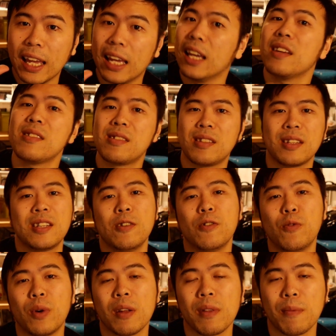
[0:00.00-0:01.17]
is still
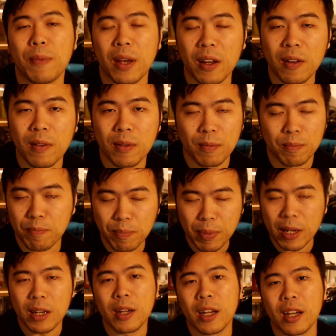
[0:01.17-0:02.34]
one of the big
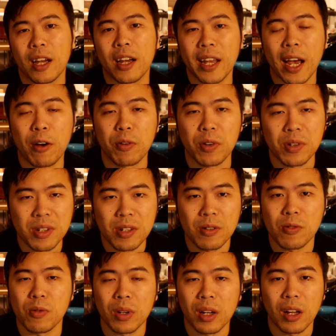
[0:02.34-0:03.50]
big uh, counters
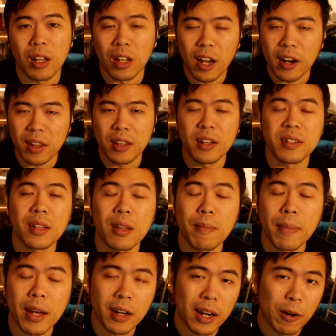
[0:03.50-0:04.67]
to uh, a lot of things in the
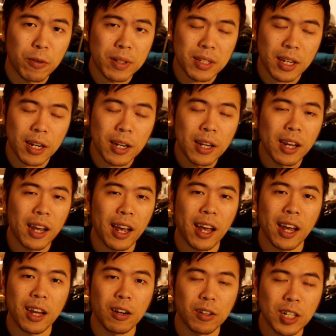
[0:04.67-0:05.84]
meta, I would say.
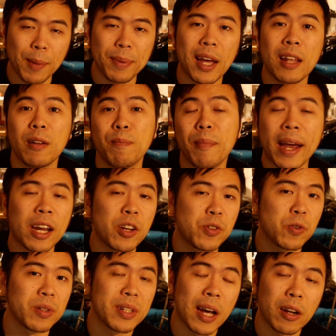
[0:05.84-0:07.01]
And on top of that, mind
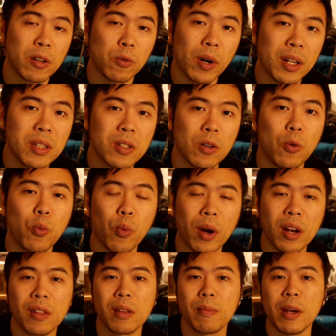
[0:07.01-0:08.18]
control is down to one, so one
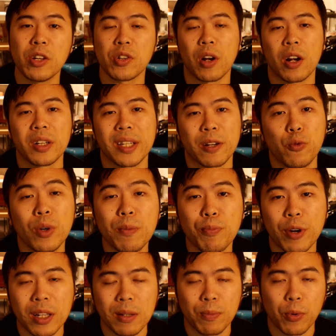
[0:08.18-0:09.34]
of the major cards that would
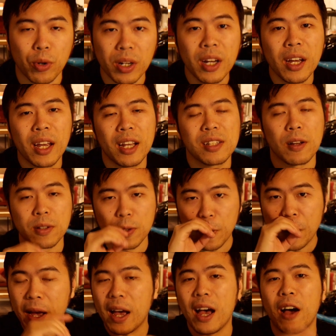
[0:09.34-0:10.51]
break the board is also
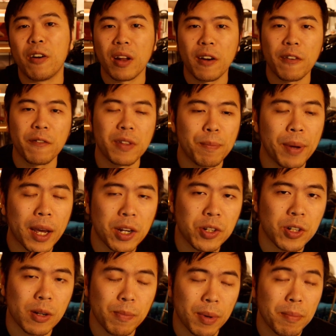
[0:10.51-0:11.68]
out of the
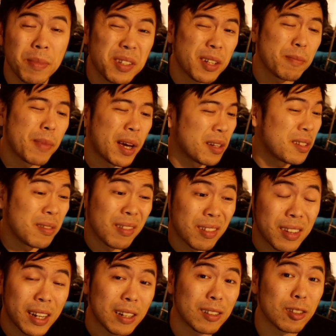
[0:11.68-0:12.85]
picture. But Mystic Mine is still a
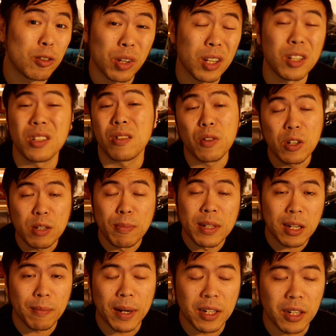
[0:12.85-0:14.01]
thing, so you can still use
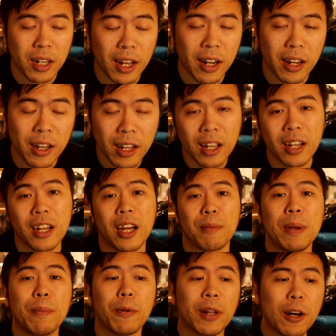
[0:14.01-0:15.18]
Mystic Mine to kind of cut
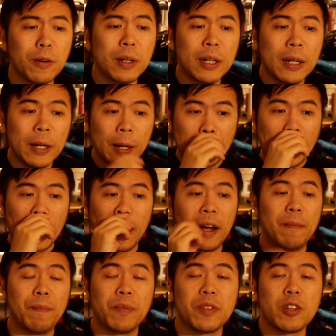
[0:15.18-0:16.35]
people out.
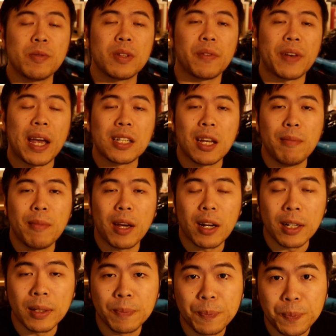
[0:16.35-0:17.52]
Um, in terms of
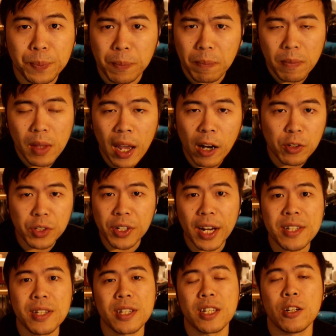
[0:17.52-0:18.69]
anti-meta,
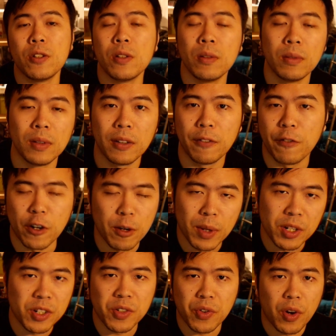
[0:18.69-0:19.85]
Altergeist is still very
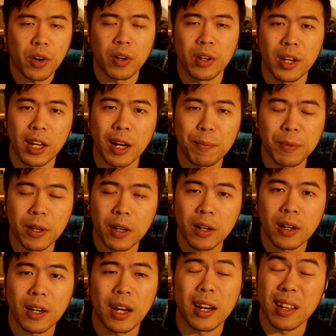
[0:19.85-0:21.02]
much strong and up there,
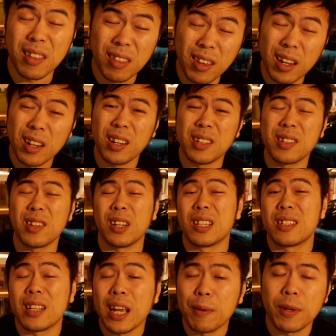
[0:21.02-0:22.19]
and I think it's going to
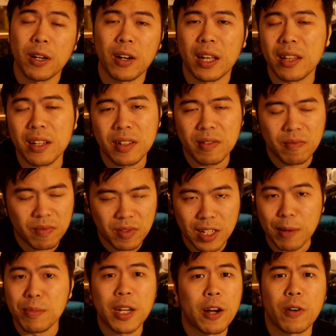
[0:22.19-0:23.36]
stay up there. I think
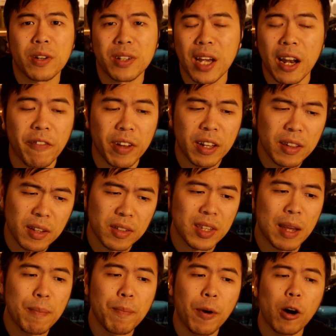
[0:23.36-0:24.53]
Subterra is kind of in the
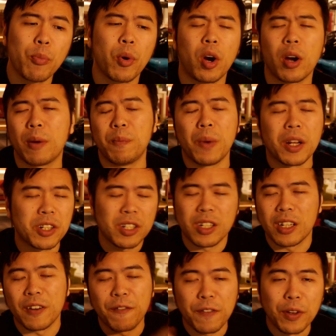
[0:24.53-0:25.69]
same ballpark. I'm not just
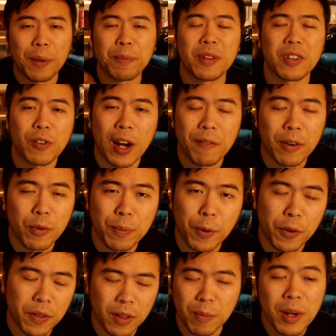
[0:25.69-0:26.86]
gonna fill up this graphic with
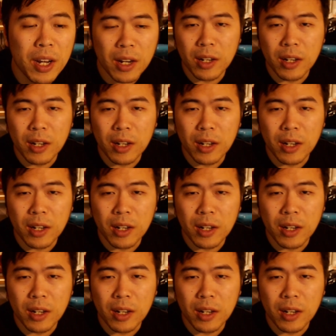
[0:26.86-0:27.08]
both of them.